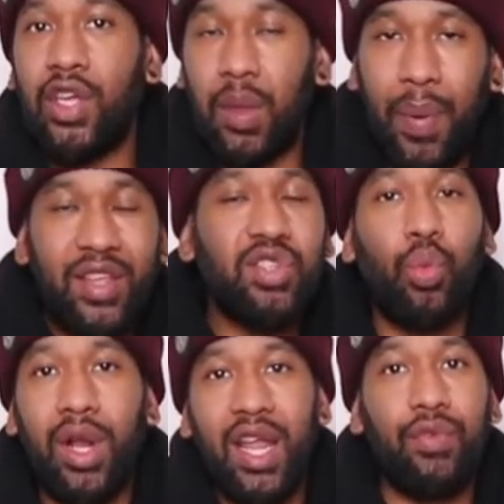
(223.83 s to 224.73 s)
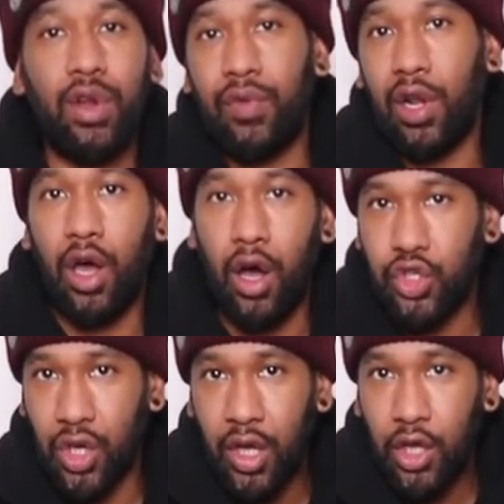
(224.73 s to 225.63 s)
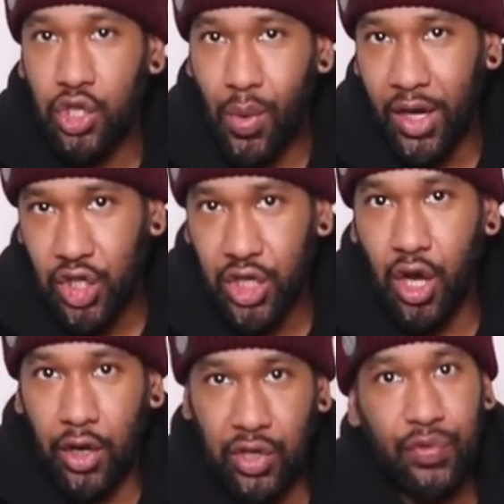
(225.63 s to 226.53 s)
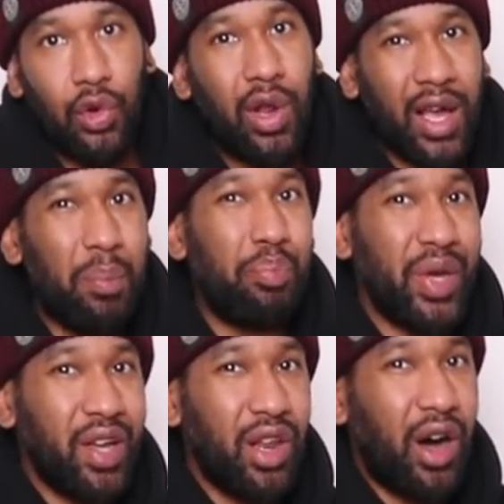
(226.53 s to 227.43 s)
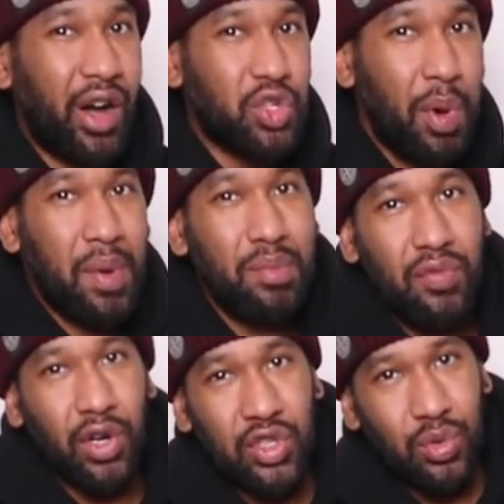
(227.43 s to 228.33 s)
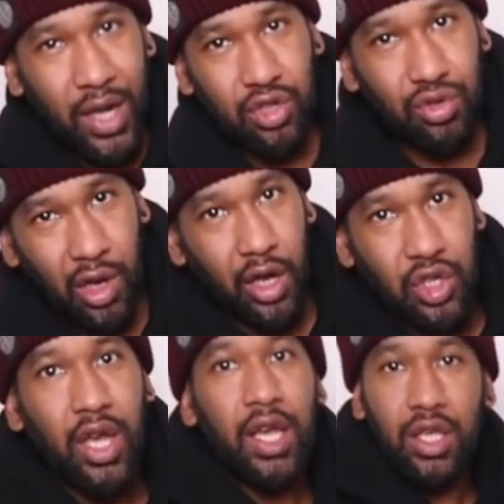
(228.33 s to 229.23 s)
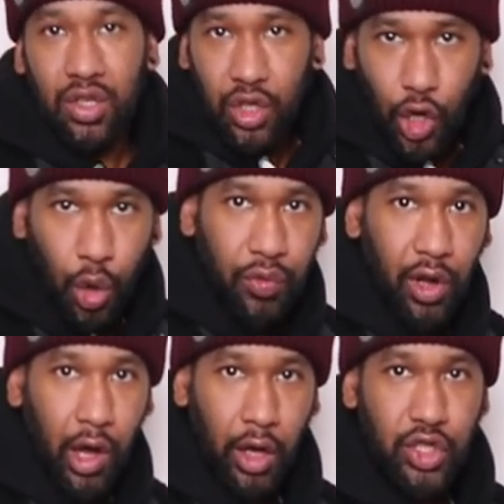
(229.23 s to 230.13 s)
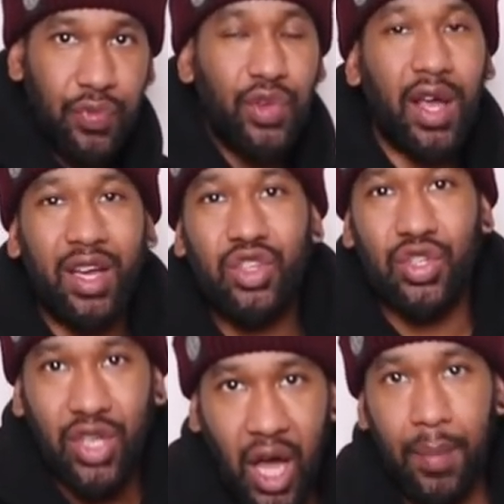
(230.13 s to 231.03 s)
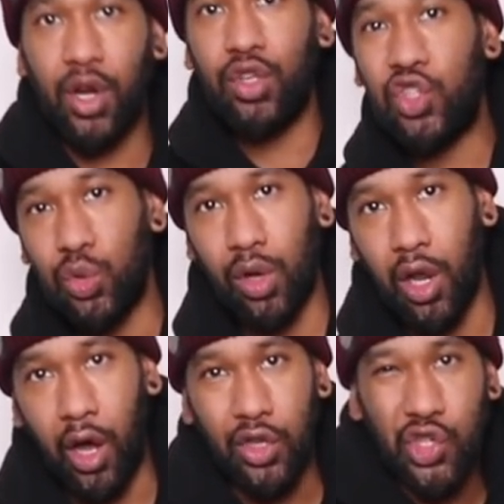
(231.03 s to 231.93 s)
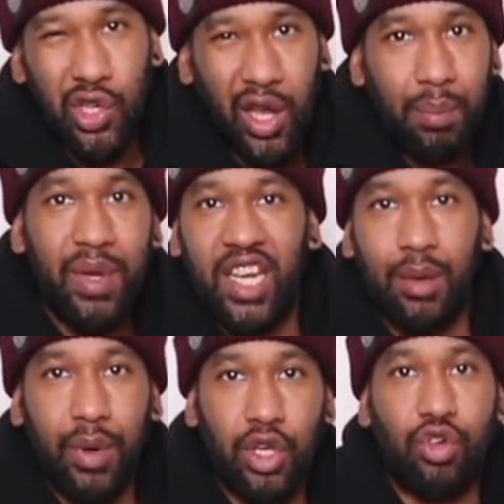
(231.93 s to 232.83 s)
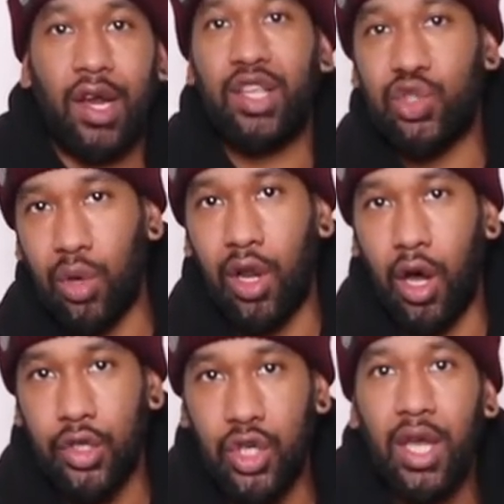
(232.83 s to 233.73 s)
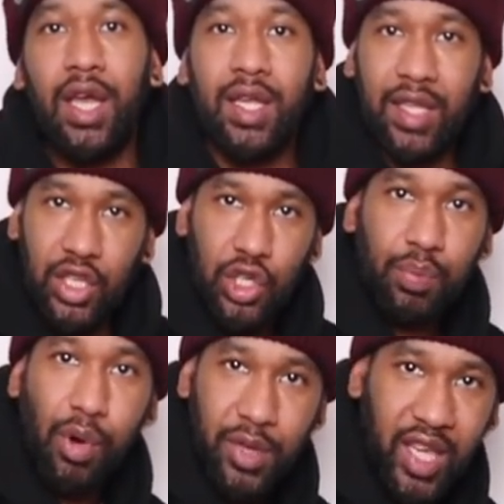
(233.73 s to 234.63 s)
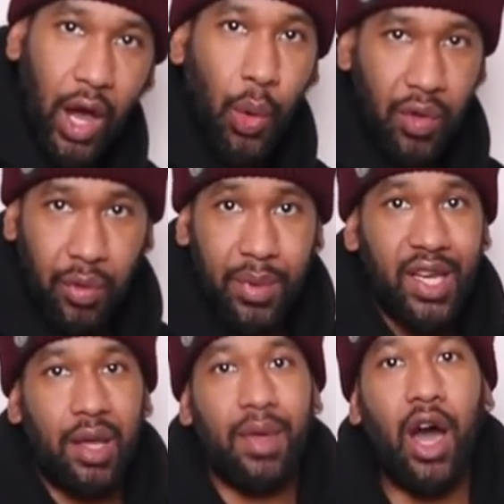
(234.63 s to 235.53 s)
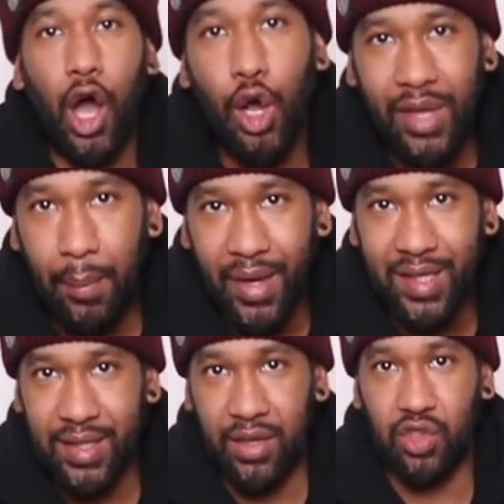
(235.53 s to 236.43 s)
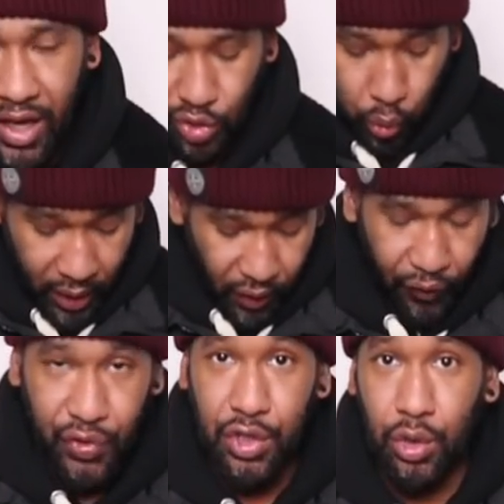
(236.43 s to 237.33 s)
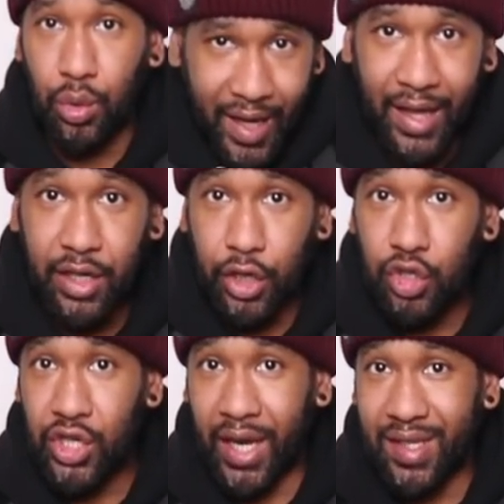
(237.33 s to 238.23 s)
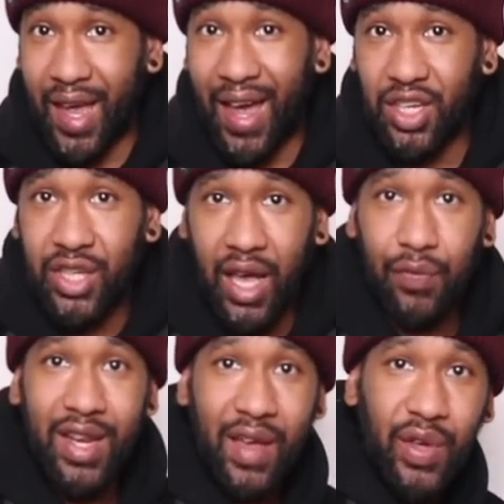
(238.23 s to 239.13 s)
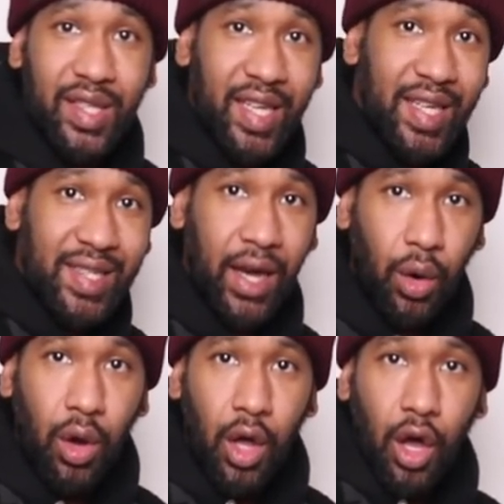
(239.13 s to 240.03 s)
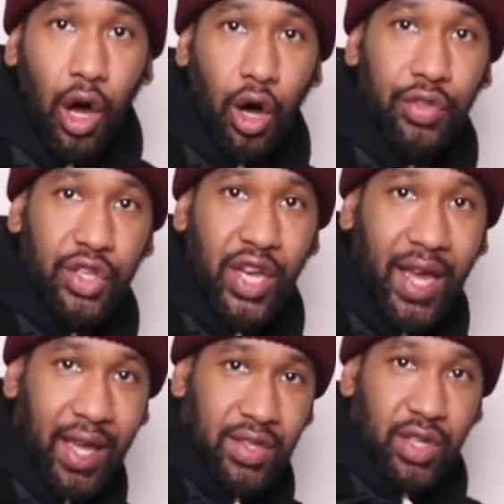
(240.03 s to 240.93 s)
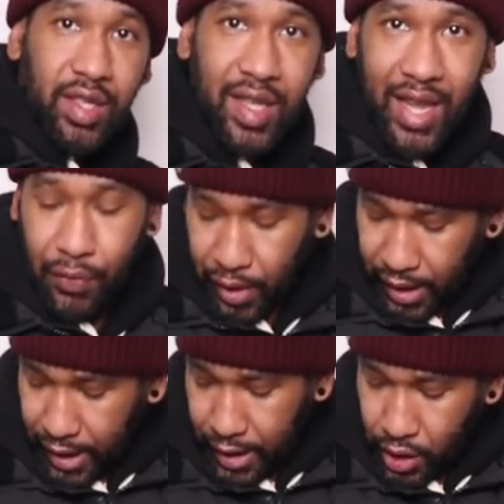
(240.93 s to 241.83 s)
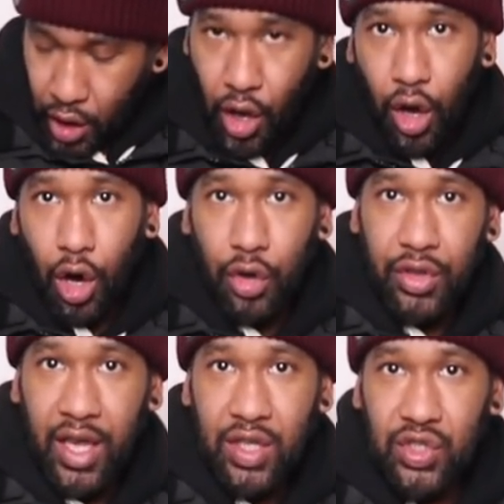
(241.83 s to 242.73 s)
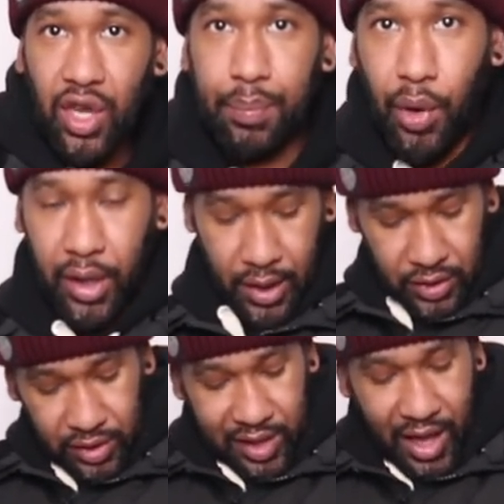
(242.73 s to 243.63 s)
So it depends on what level of a large you actually are. So if you're like a bigger large, probably moving on to an extra large, go with a large. If you're like just coming on to a large, you're like a medium, but you're growing into a large, then you could probably get away with a medium. I hope that makes sense. It's one of the few Canada Goose jackets that actually have leather detail on the jacket. So there's leather hair on the inside pockets, there's